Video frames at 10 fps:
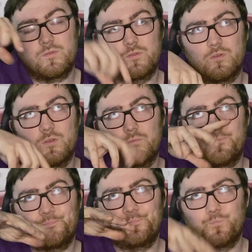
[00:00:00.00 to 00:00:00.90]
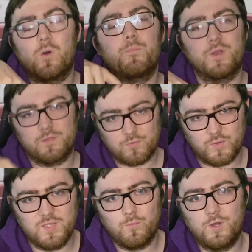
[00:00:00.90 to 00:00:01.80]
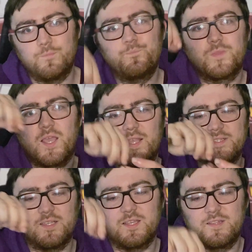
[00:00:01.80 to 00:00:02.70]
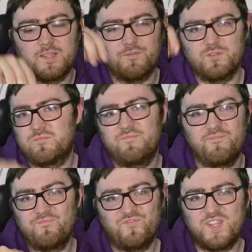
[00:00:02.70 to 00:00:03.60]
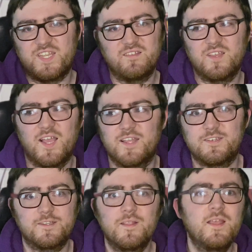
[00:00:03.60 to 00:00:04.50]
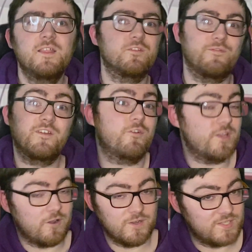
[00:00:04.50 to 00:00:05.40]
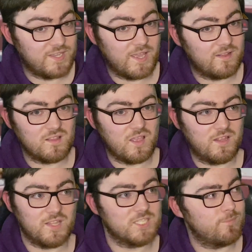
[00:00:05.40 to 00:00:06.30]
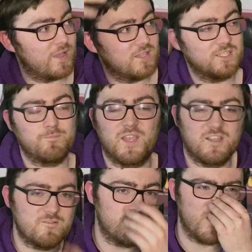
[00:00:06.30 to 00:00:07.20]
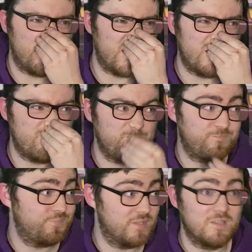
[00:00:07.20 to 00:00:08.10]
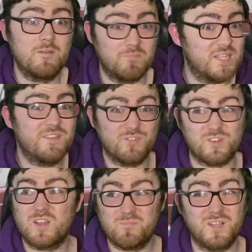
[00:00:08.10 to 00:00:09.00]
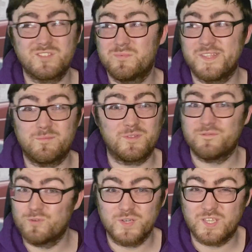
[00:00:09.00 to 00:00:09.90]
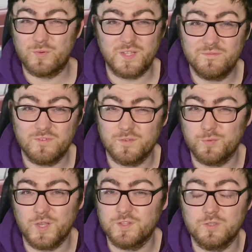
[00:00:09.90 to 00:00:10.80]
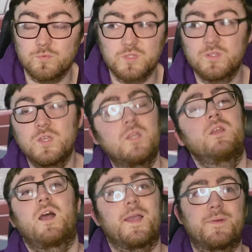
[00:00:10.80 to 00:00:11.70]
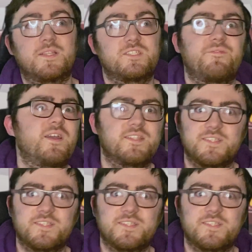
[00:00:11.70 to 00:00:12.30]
1.3 one has a different fitting, and they're very hard to get, and I expect to spend maybe, believe it or not, possibly up to 40 quid for a brand new one. I managed to find a